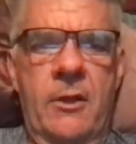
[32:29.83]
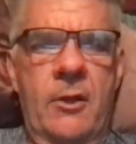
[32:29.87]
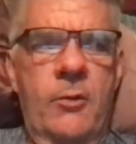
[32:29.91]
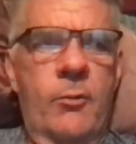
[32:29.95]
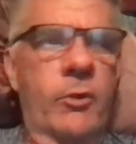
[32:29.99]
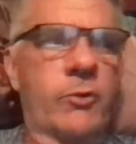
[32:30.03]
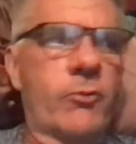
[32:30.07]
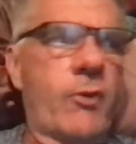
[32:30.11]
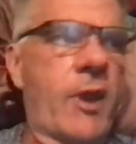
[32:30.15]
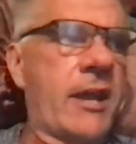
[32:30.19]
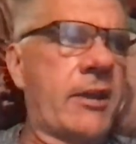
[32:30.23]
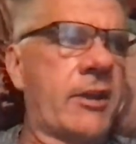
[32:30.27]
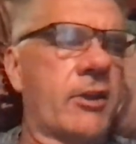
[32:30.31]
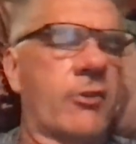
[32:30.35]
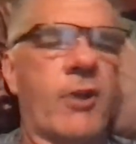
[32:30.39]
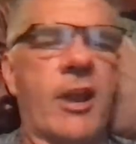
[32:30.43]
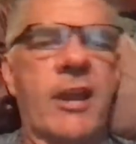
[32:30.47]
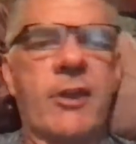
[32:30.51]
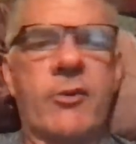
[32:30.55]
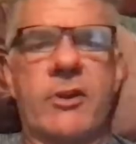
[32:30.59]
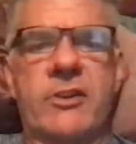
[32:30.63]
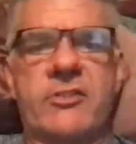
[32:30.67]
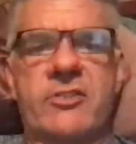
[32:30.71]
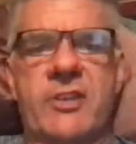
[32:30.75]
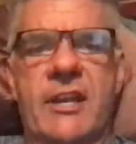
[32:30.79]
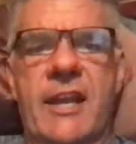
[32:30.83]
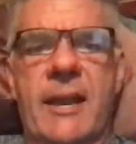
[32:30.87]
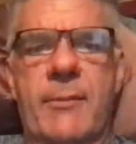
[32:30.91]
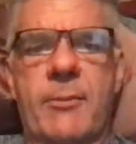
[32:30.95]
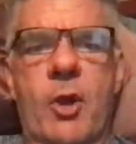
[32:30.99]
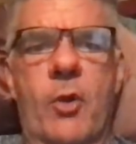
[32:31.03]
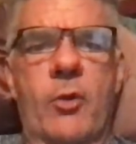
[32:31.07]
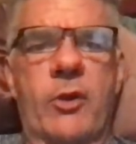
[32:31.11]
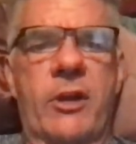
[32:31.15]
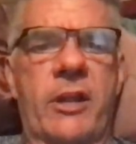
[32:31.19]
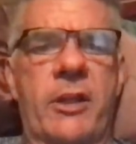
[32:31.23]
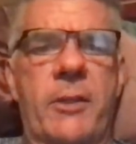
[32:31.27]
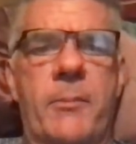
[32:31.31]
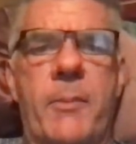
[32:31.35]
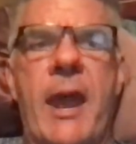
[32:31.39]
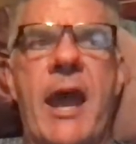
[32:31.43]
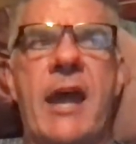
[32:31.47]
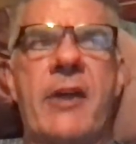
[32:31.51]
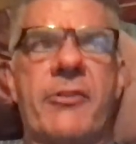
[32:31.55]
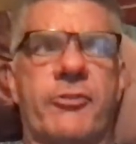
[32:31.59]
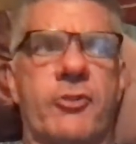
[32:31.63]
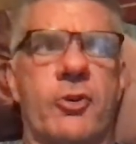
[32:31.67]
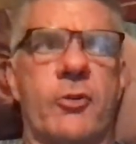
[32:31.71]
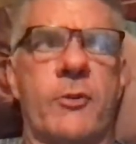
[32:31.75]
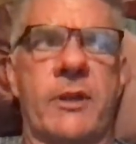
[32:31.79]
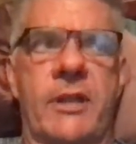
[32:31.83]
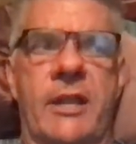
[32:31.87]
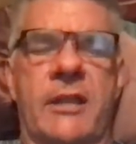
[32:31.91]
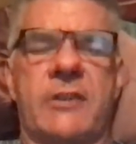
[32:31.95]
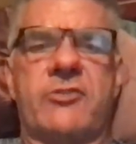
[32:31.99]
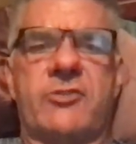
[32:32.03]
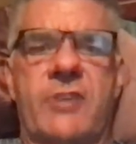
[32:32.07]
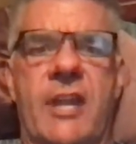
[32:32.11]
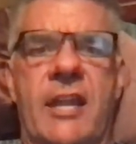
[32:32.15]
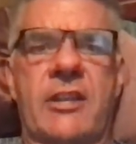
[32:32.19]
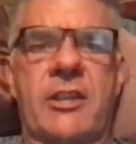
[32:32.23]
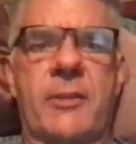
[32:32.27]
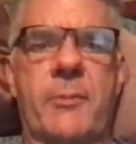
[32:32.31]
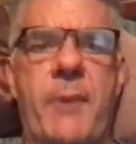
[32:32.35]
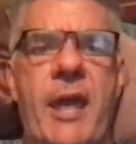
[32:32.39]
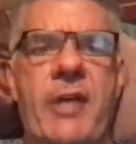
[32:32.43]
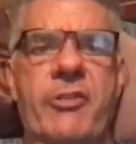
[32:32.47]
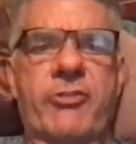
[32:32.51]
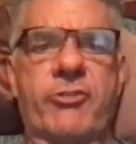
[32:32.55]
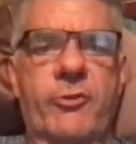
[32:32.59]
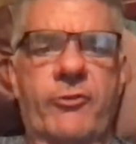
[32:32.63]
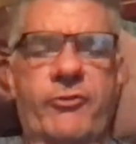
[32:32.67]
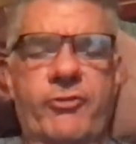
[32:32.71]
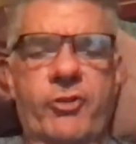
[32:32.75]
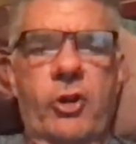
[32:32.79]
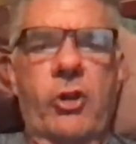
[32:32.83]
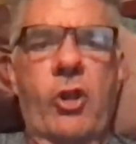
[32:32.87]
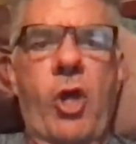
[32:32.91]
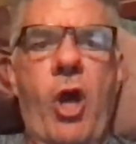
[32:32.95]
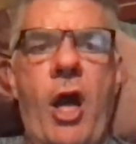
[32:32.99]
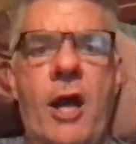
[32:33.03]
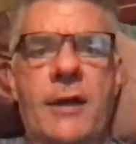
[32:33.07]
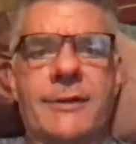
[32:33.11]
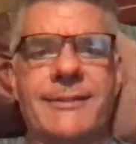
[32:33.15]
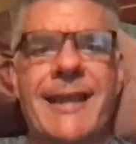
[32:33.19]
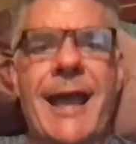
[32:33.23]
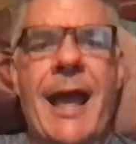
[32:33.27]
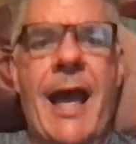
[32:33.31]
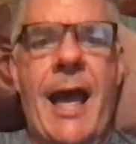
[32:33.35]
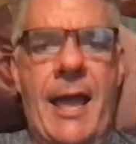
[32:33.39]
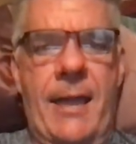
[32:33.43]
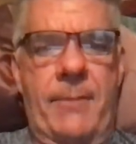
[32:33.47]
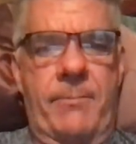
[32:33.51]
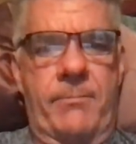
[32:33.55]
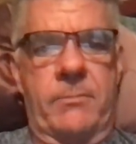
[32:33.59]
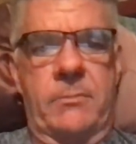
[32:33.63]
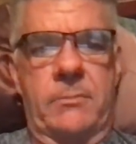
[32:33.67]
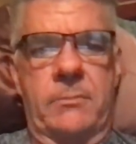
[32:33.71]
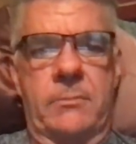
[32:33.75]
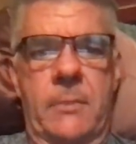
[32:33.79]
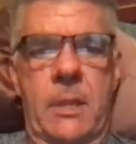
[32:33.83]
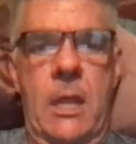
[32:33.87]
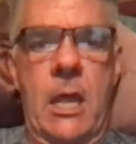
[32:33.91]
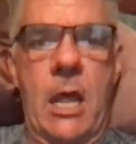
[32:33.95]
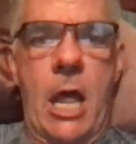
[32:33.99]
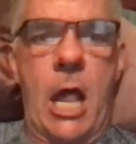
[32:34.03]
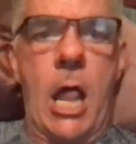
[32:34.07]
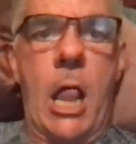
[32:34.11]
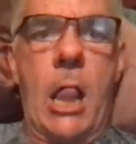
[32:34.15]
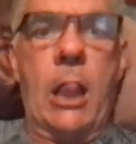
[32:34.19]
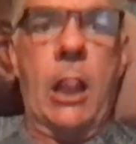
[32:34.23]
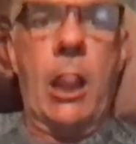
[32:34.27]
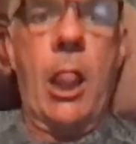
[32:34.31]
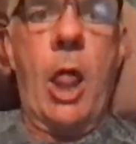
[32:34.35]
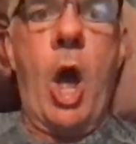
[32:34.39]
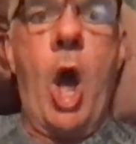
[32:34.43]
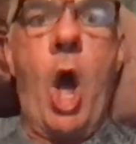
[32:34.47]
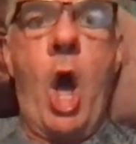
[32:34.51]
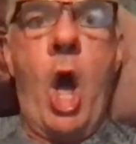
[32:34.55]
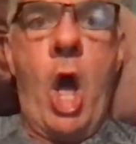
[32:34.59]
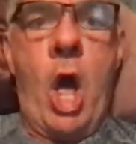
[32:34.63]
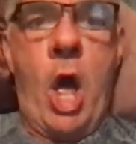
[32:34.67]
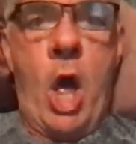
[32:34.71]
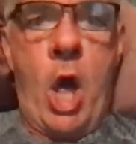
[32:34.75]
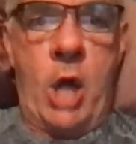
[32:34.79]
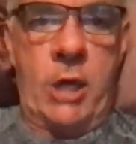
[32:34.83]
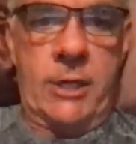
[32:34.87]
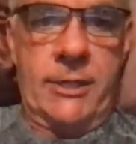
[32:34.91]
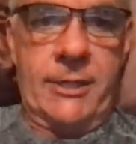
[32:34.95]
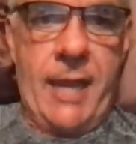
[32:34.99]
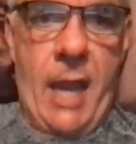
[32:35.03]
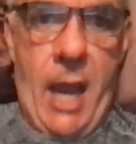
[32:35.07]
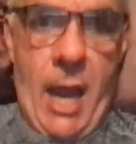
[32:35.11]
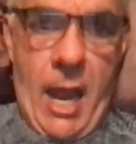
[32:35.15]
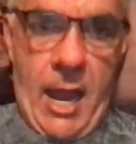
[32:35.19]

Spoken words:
When Randy Gregory said, I'm going in the bathroom, and then stayed in the bathroom for a long time, what